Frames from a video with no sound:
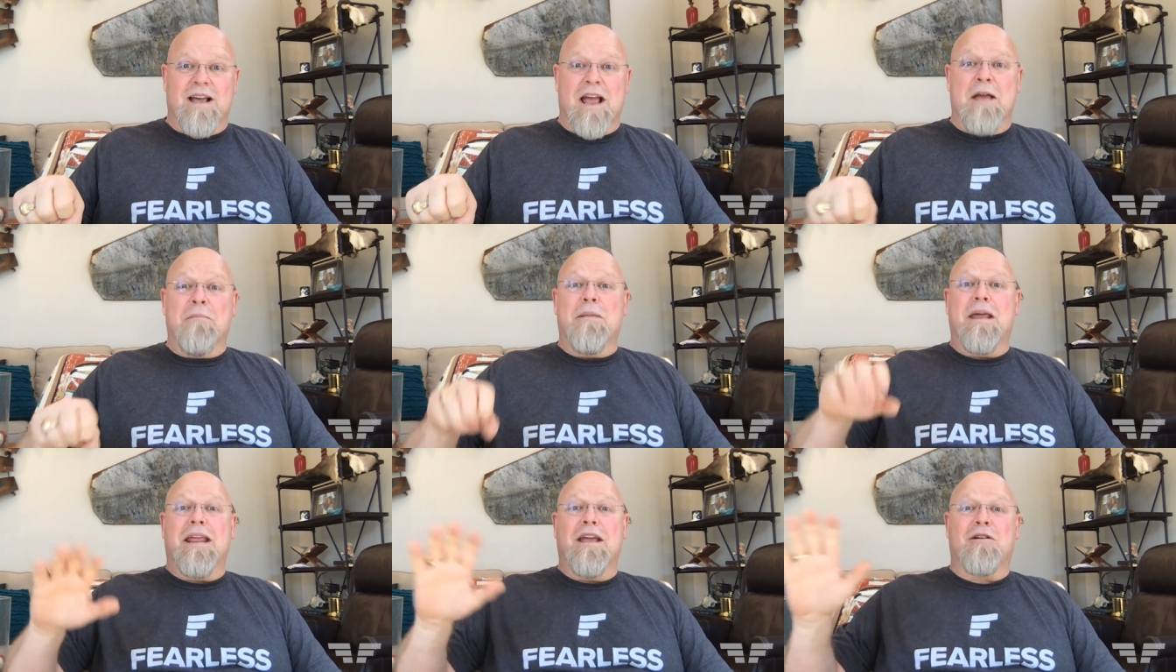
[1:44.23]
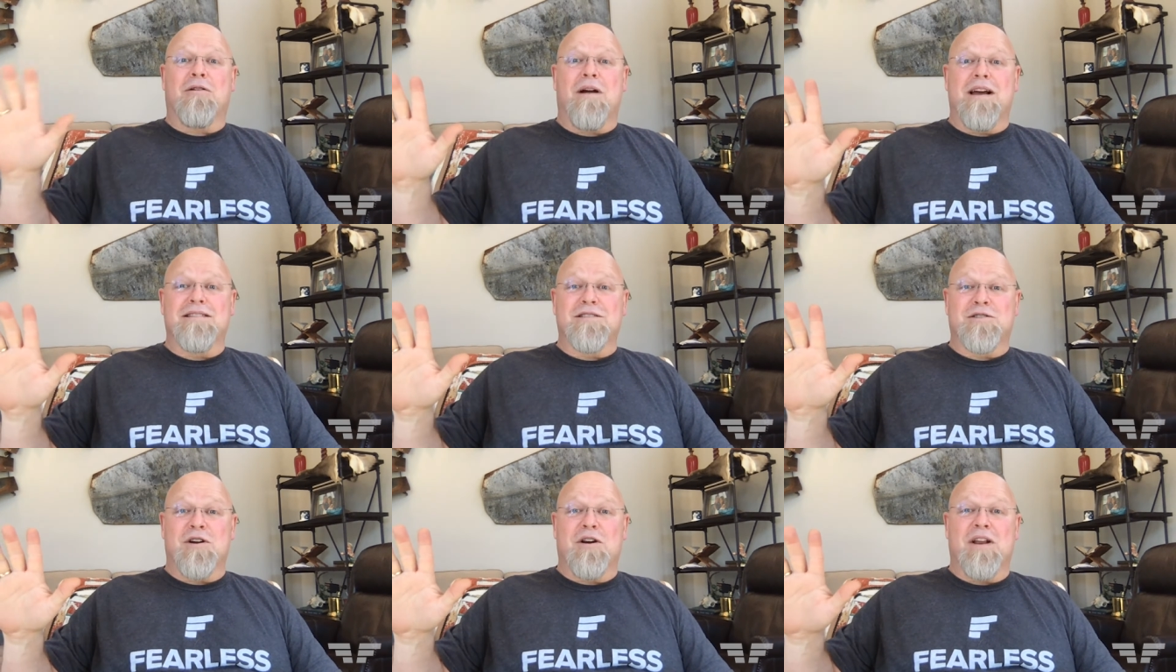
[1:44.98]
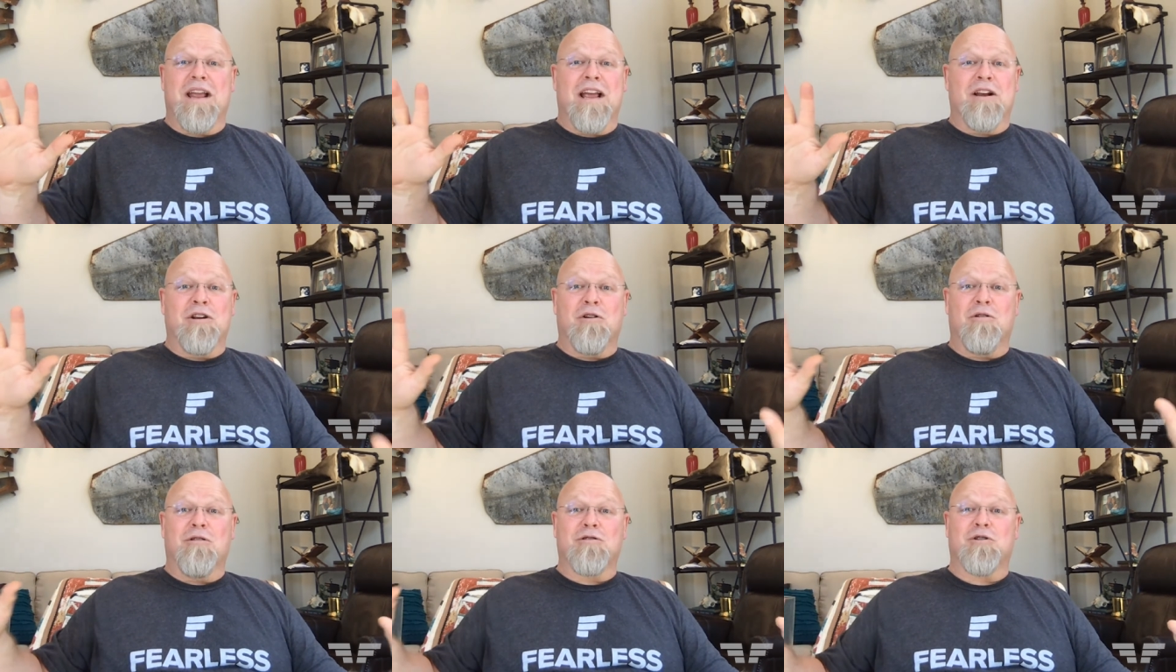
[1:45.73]
Immediate crisis on hand.
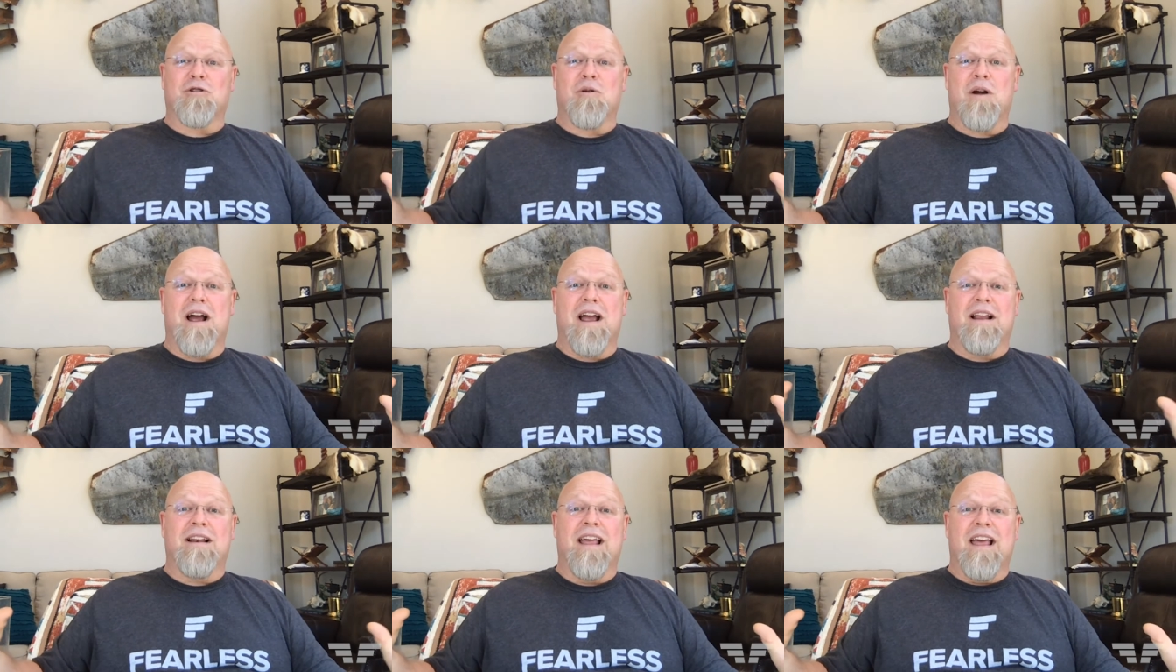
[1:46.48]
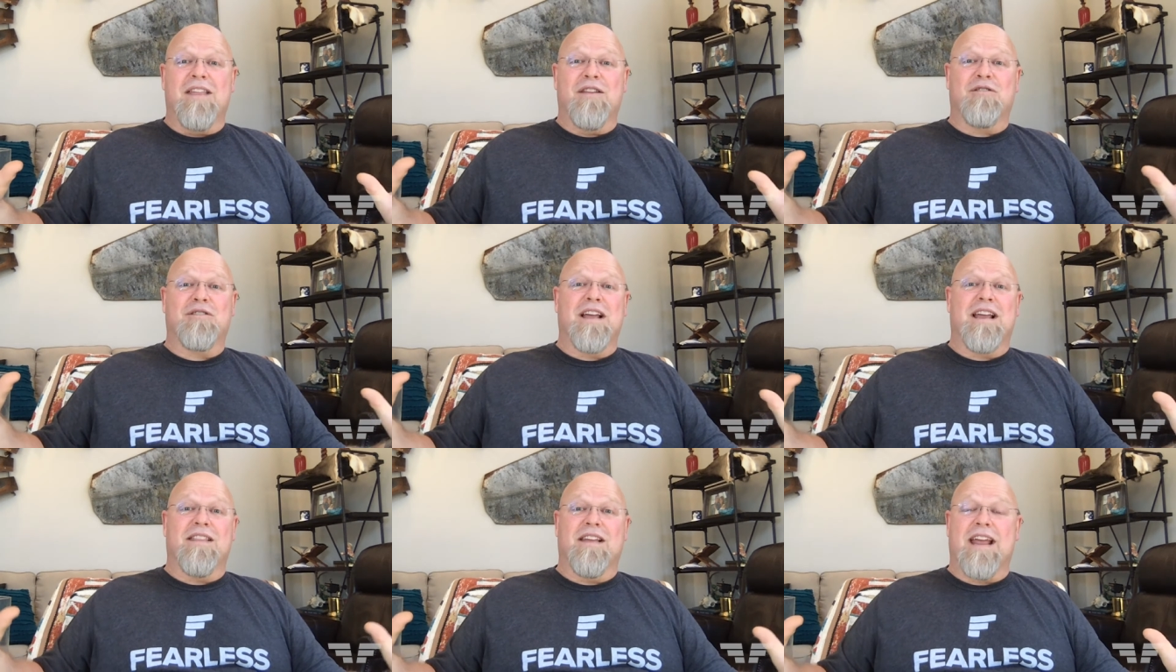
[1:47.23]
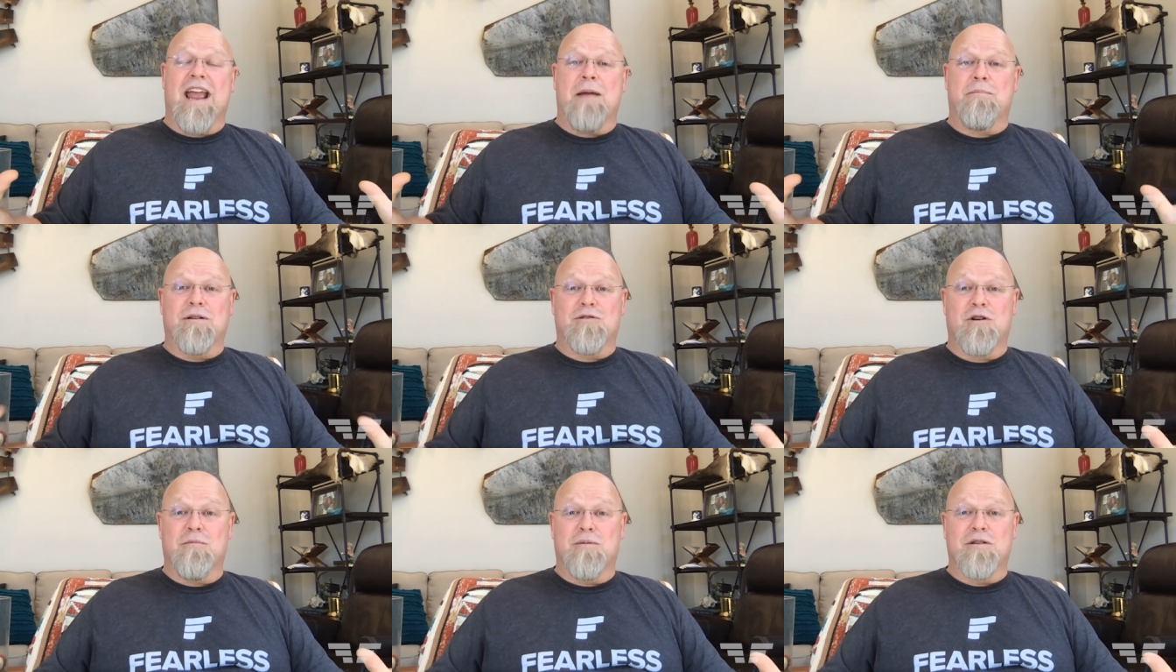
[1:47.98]
Girls are crying. They're thinking the camping
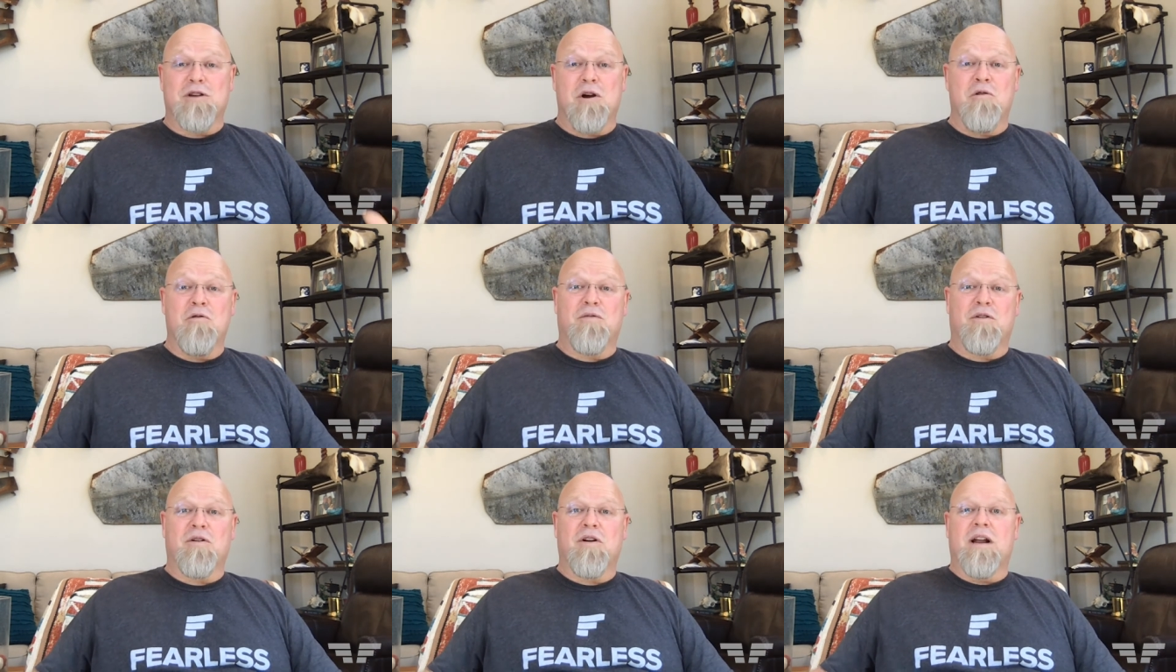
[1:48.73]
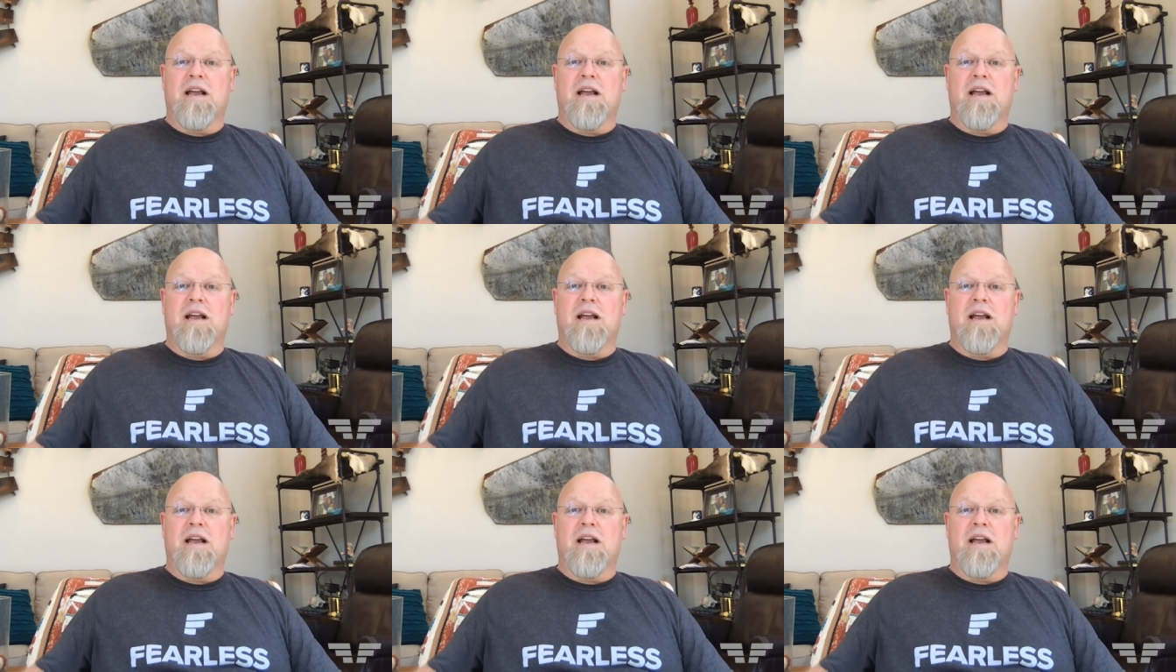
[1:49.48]
trip is over.